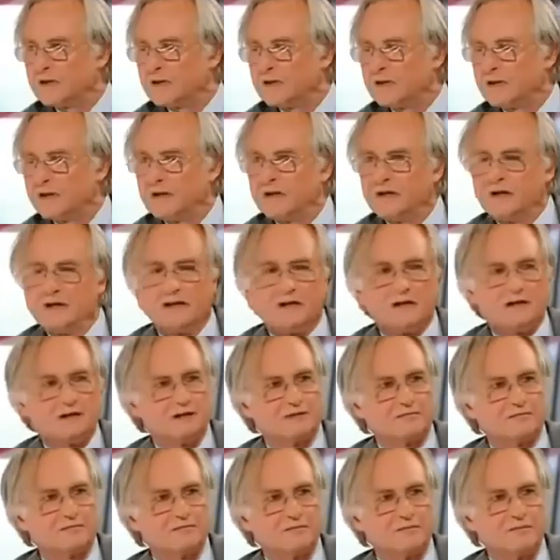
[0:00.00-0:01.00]
you there?
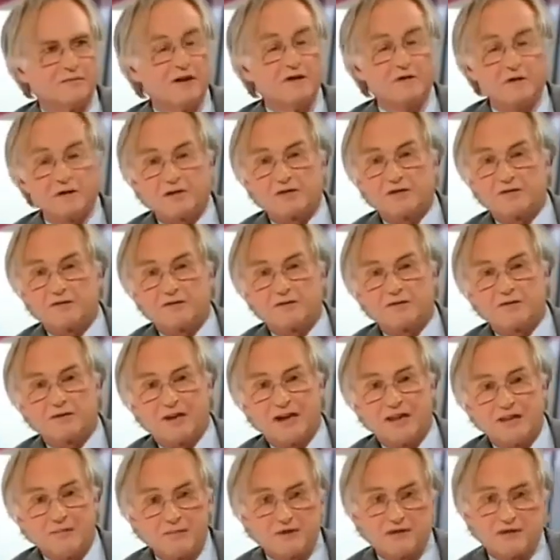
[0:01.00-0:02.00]
No, was,
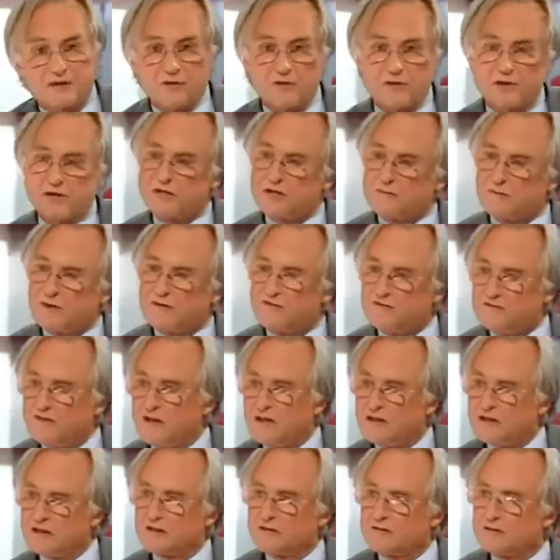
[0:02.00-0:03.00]
I think it was talking to my
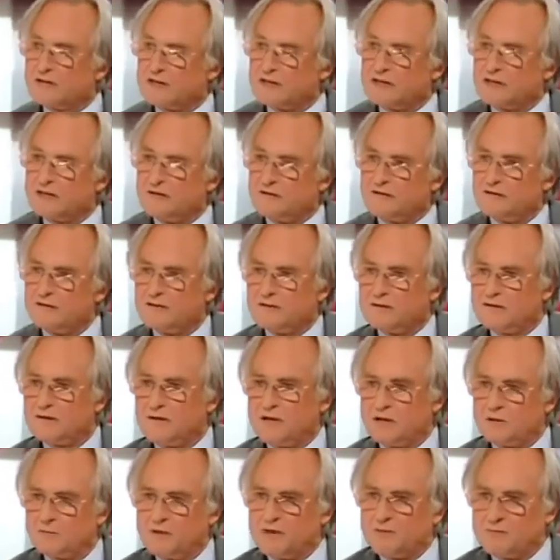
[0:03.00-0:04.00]
father, really, who
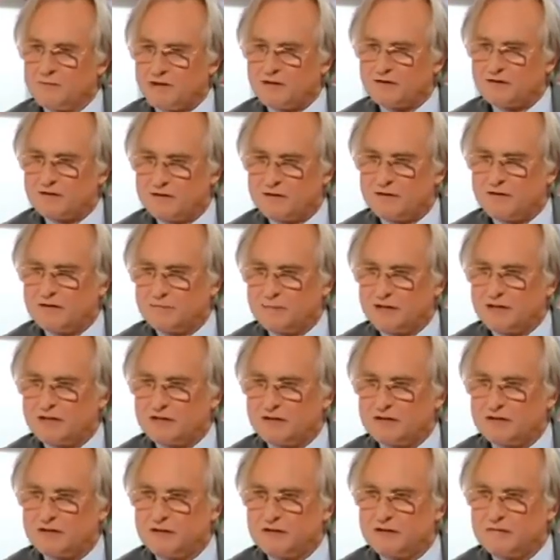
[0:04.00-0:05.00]
told me about,
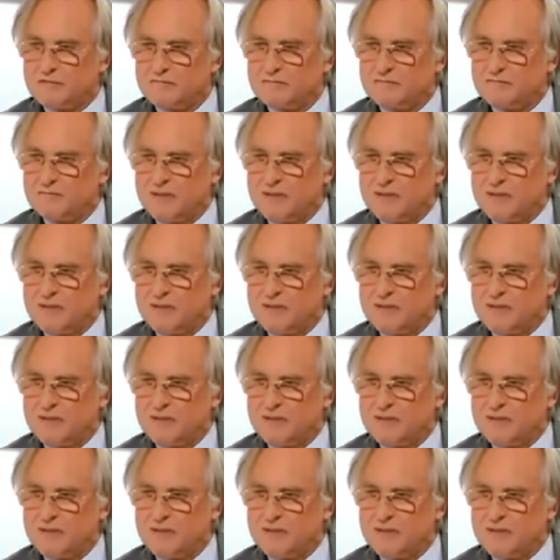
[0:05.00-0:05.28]
about it